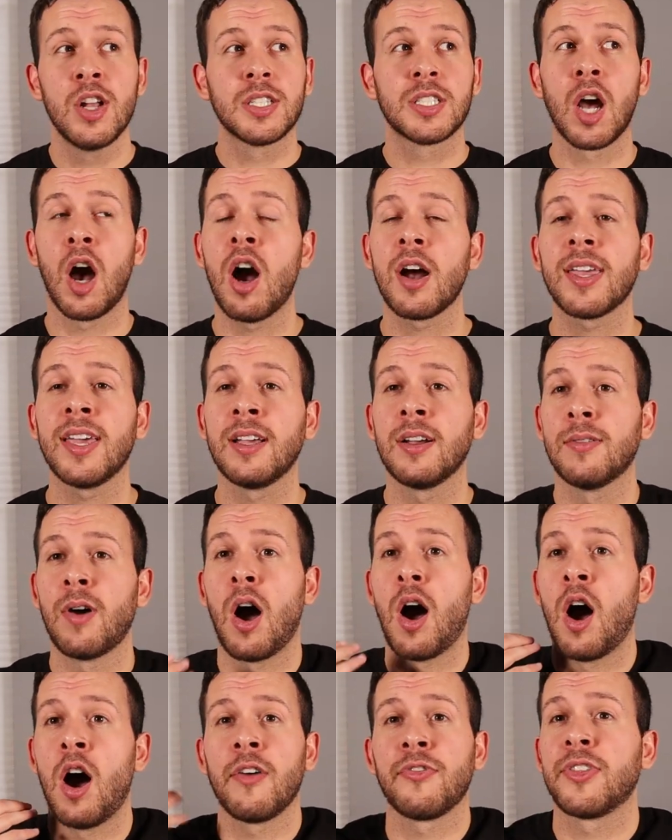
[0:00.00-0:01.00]

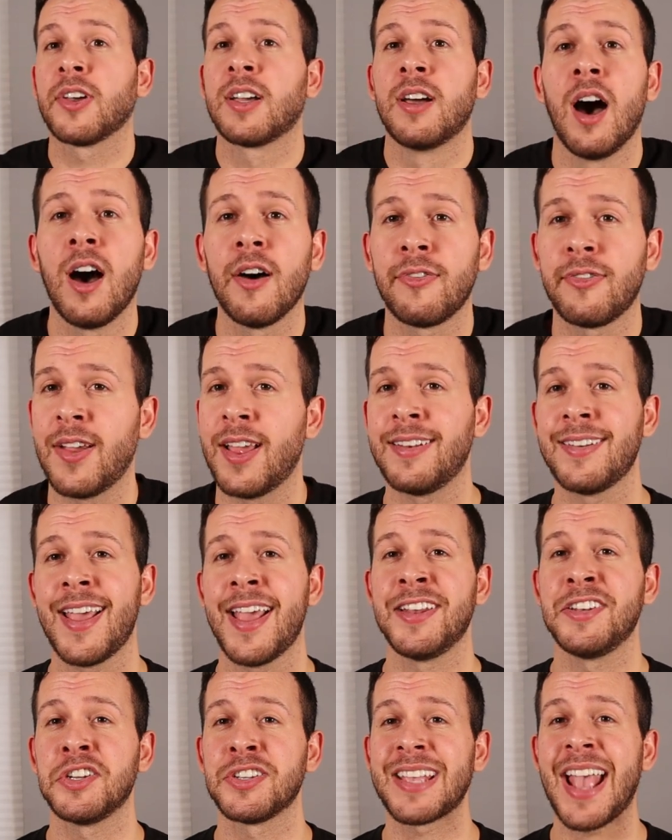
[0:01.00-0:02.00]
talking off the cuff and,
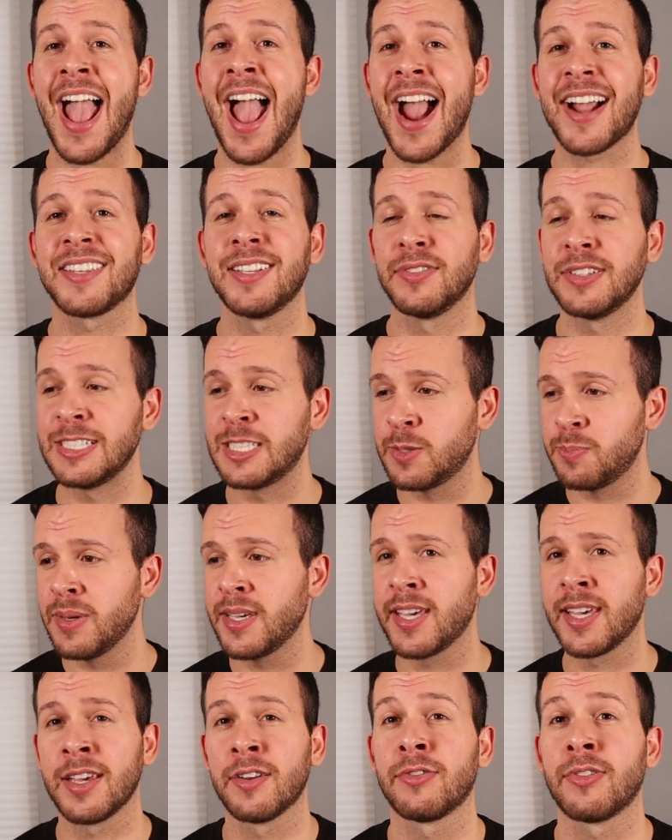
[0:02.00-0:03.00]
and just actively
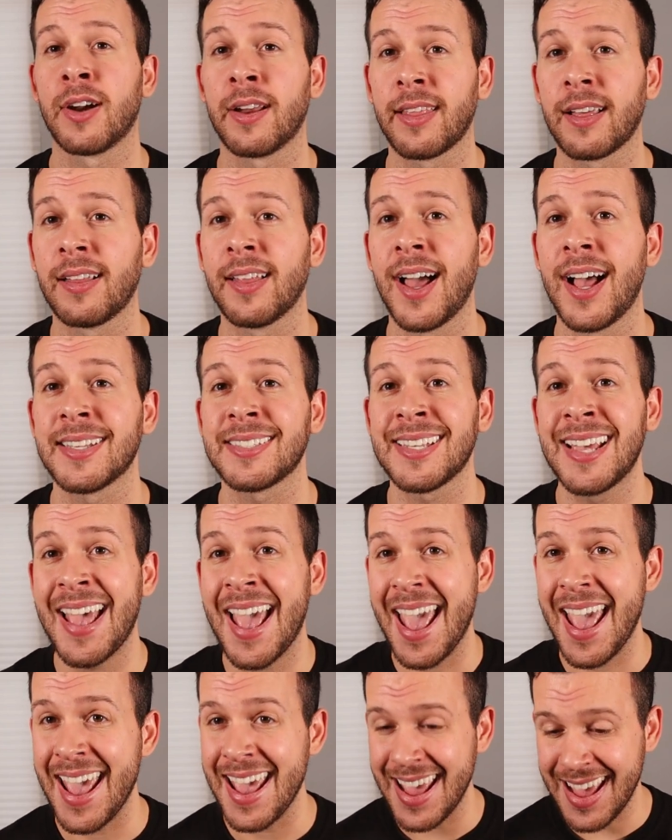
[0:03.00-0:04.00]
speaking in front of the class
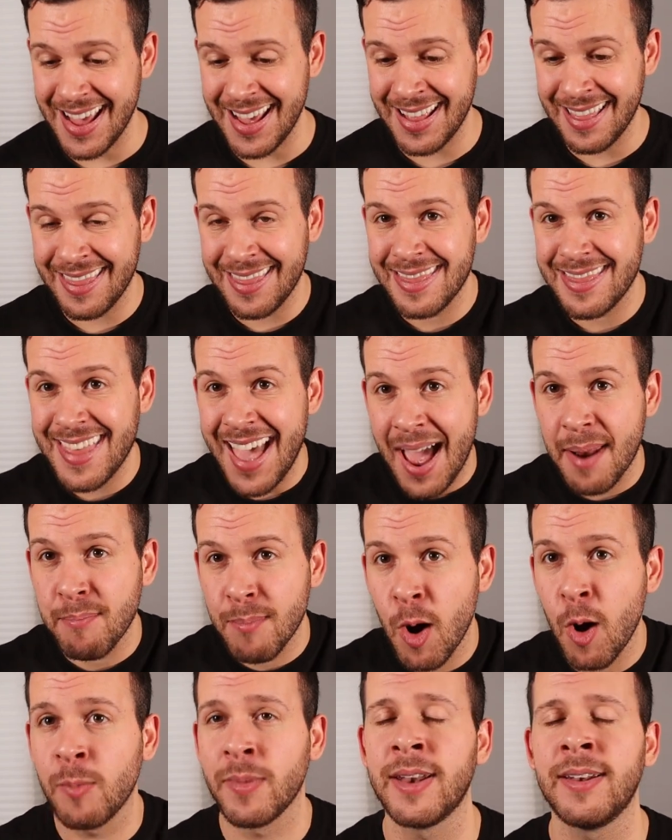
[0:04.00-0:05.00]
in that
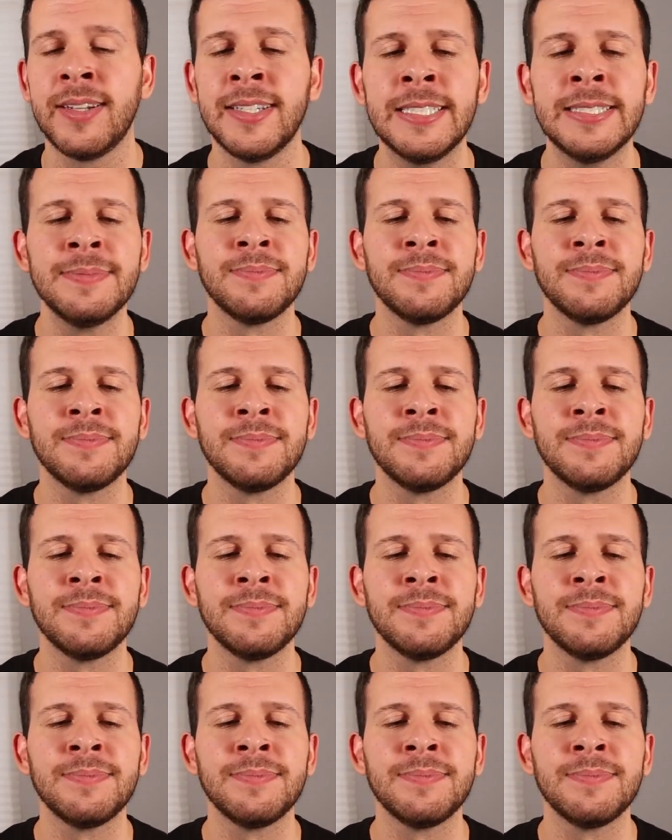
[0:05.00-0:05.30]
moment.